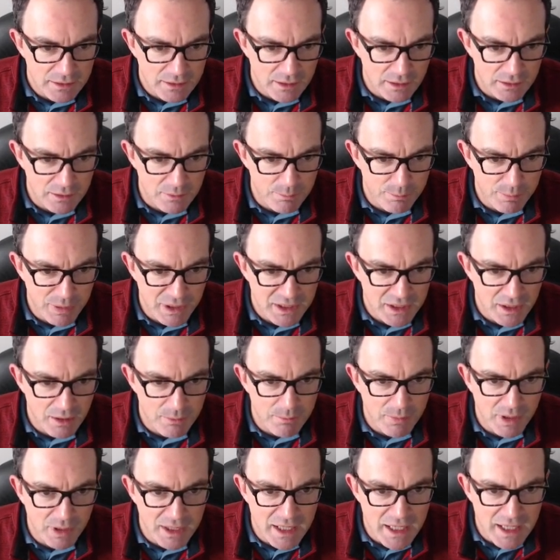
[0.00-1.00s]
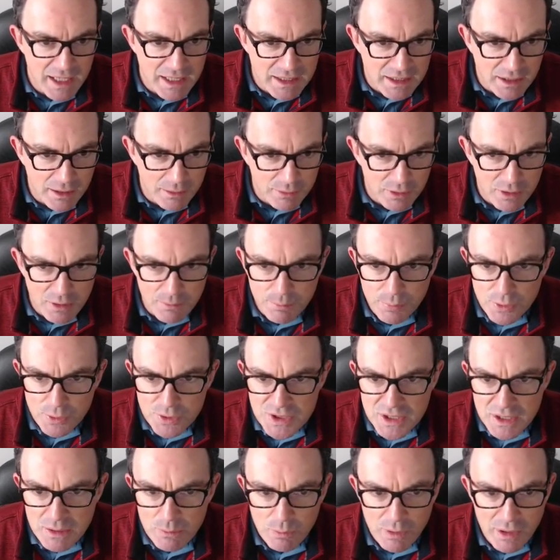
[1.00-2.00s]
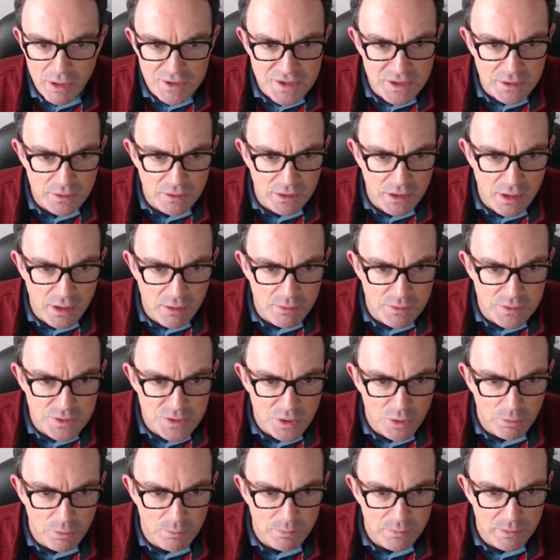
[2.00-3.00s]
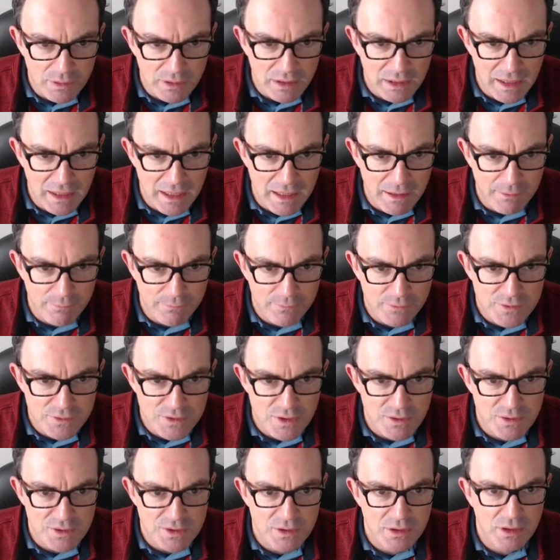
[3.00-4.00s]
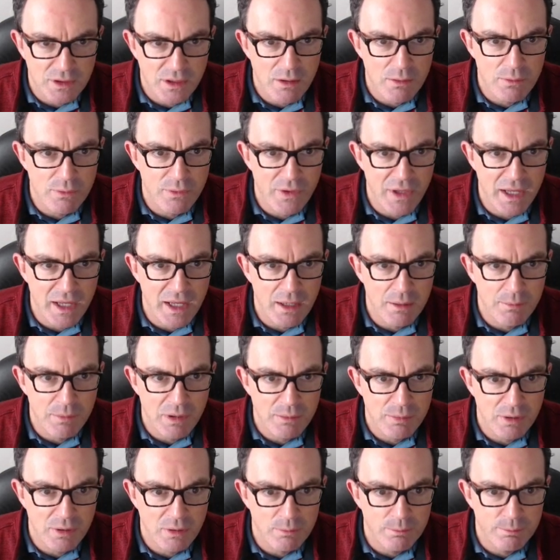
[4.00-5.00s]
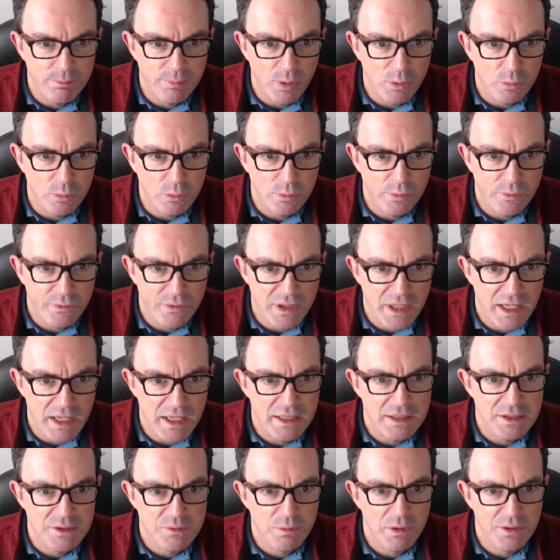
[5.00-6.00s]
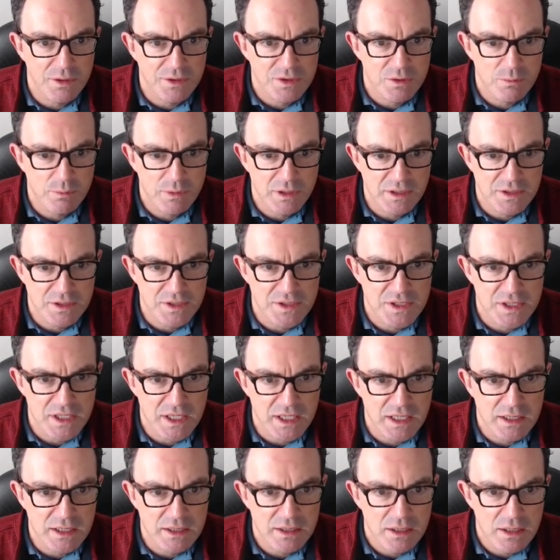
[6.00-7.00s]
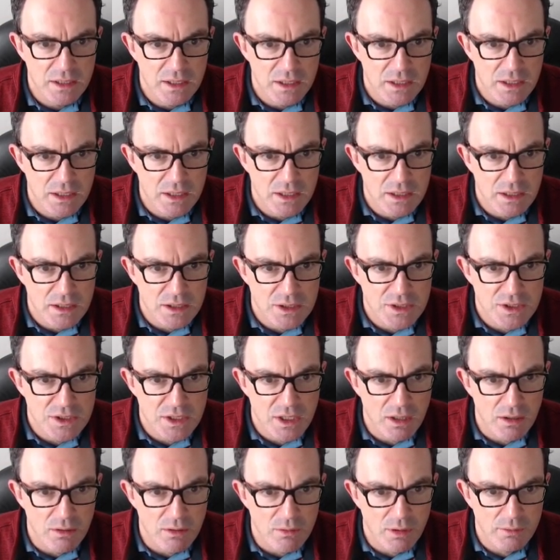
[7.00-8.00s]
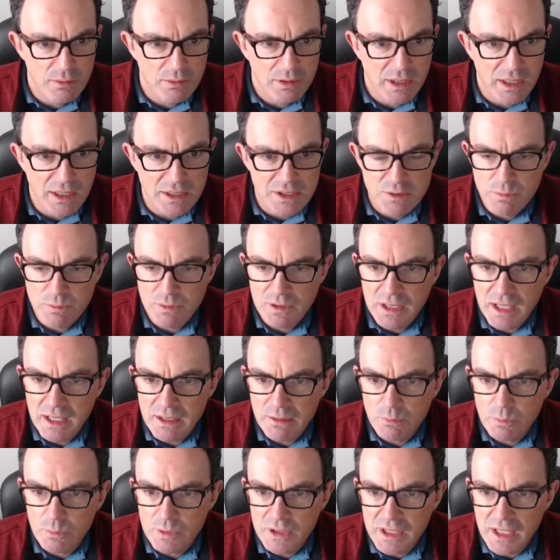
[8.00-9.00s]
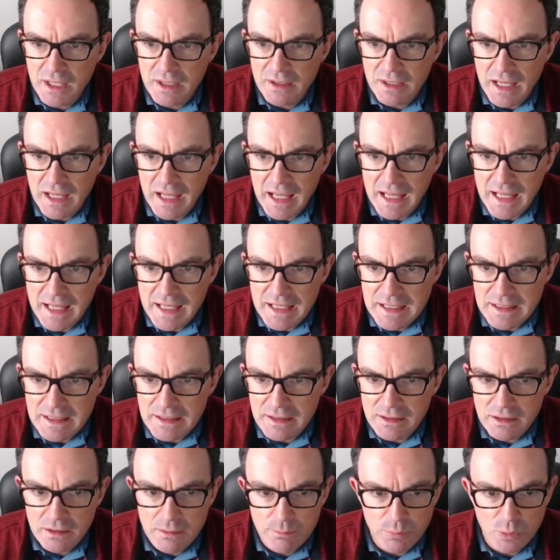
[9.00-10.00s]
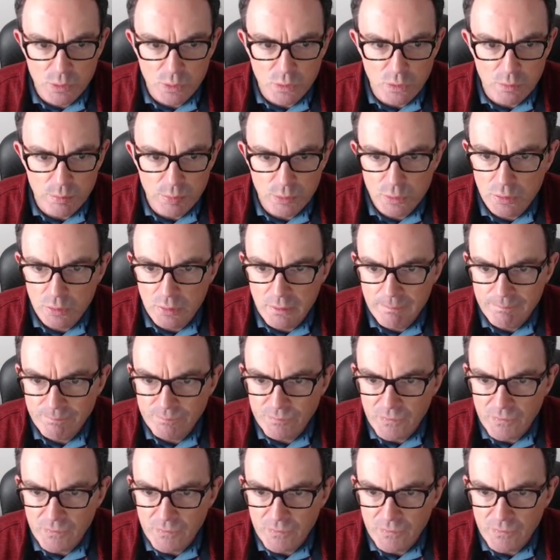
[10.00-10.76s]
I can pick up my A, I'm going to put it, where's it got to go? Top left, so it's going to go there. Maybe I'll bold the A as well so we can see it. So, okay, so we get, we get an A in the bauble.